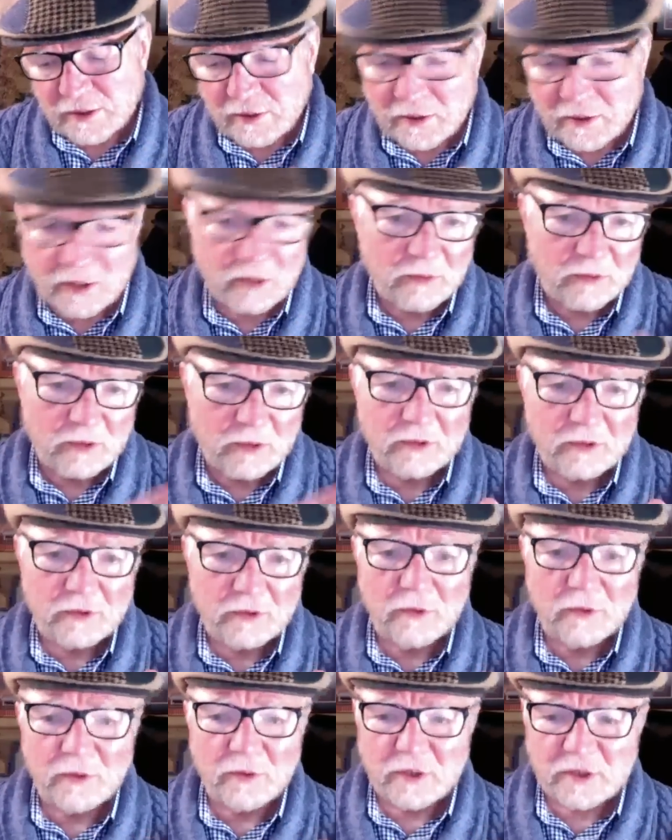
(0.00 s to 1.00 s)
okay, well they're
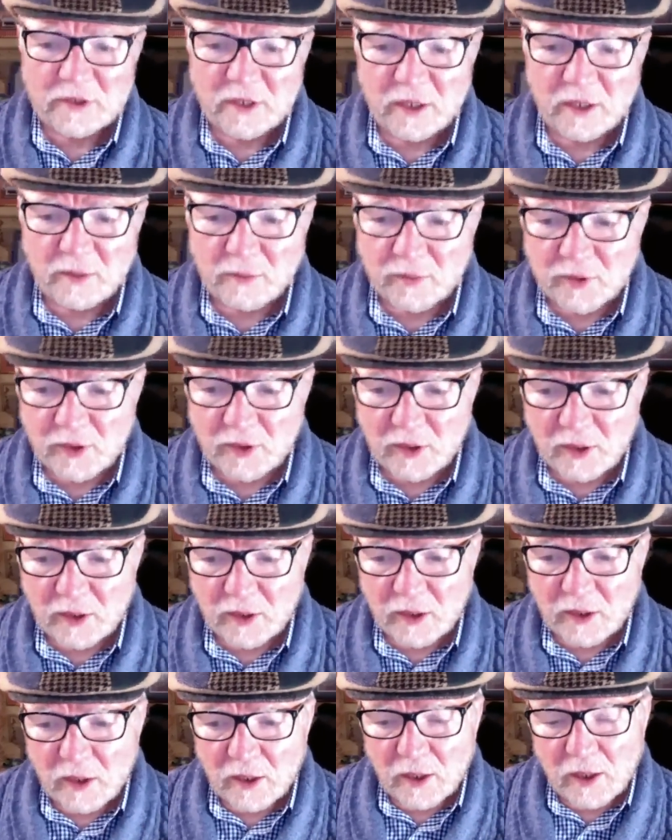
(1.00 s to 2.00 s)
doing the same
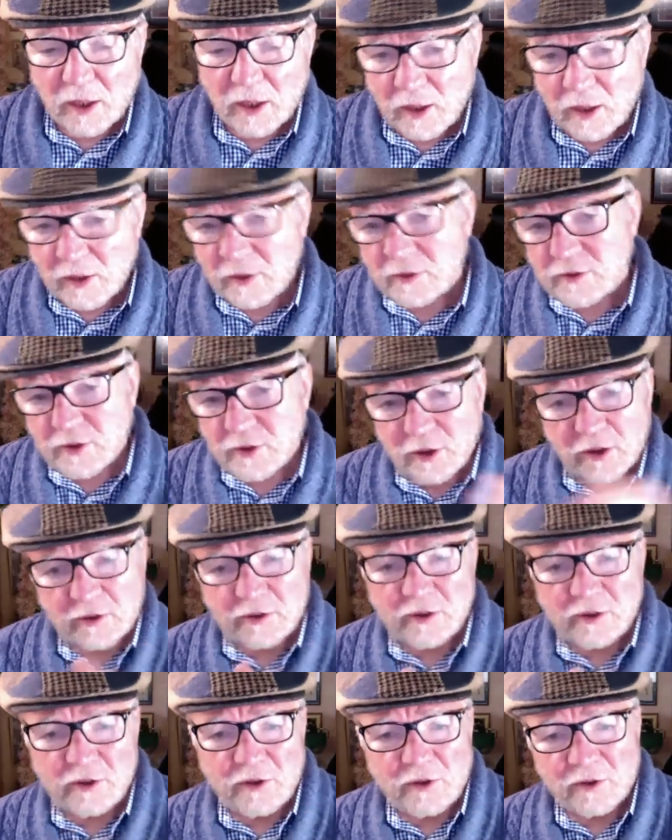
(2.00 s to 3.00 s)
thing and they're
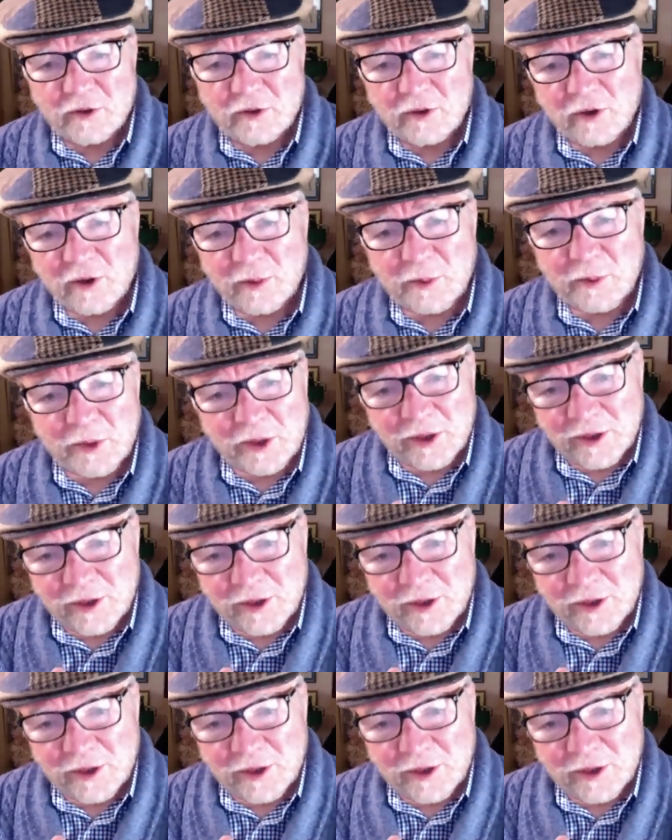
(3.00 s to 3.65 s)
charging you an arm and